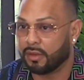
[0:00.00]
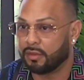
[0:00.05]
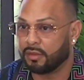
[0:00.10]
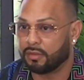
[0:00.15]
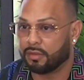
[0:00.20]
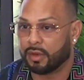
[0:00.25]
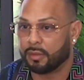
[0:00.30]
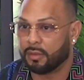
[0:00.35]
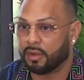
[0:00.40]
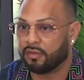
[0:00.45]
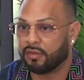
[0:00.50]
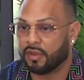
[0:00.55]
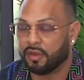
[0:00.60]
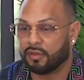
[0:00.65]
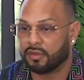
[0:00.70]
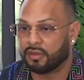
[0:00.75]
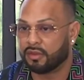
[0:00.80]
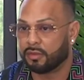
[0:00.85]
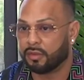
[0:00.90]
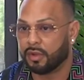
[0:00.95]
He was one of my
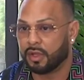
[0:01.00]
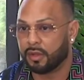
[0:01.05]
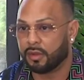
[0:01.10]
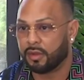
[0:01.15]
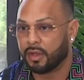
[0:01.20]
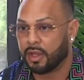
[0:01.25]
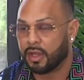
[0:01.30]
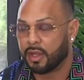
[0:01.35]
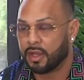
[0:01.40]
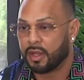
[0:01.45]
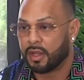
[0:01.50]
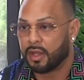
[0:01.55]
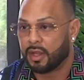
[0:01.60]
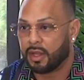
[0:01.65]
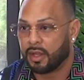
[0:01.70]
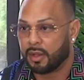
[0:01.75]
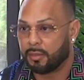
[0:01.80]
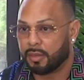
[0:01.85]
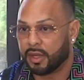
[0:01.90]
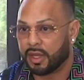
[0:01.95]
favorites as well.
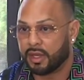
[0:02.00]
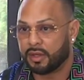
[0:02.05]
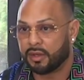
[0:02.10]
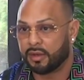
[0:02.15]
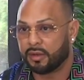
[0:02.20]
But